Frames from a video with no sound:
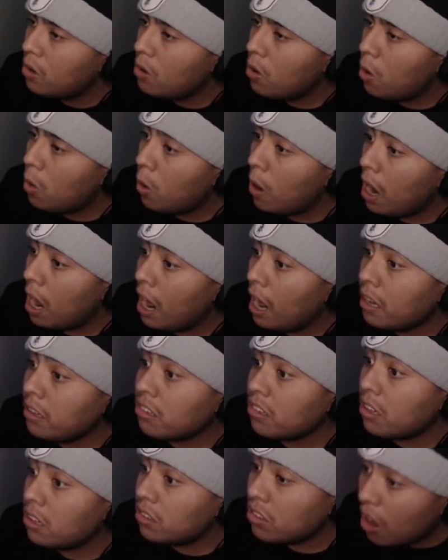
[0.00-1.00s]
Or ice
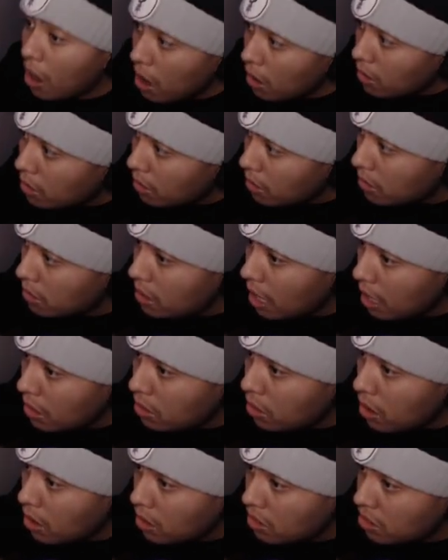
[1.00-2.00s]
katana that
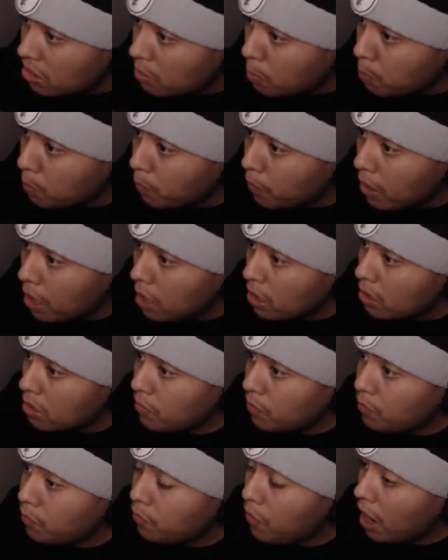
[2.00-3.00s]
does
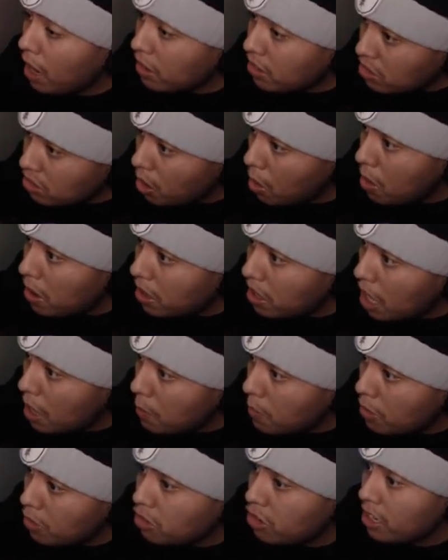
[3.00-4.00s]
5-star
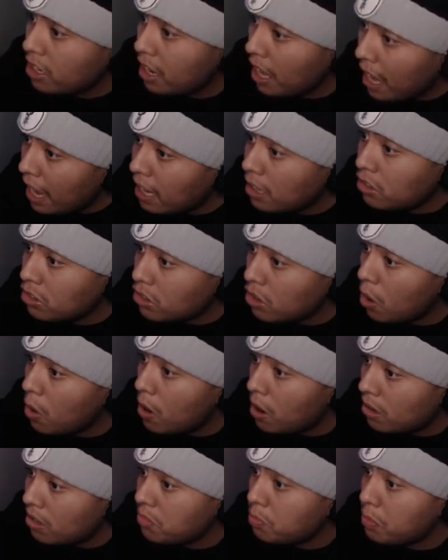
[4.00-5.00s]
damage and
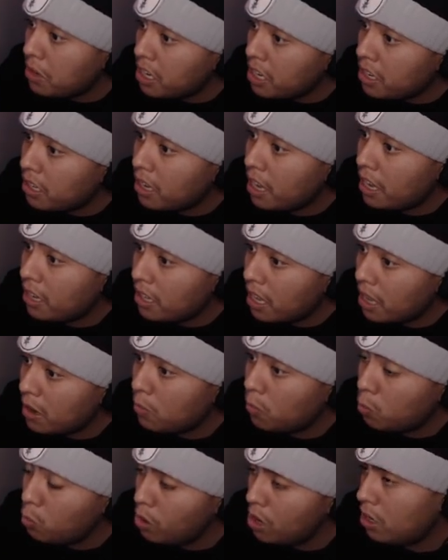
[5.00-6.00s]
8-star speed and
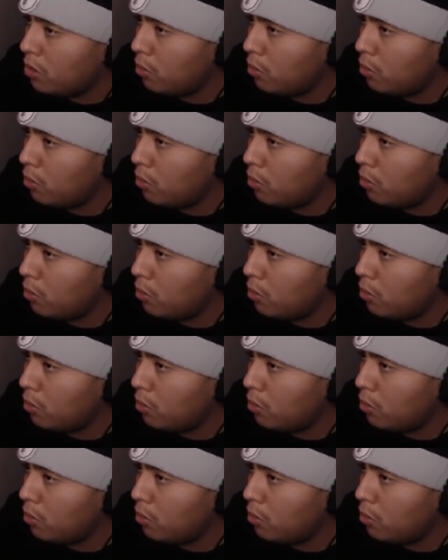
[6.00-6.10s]
then 1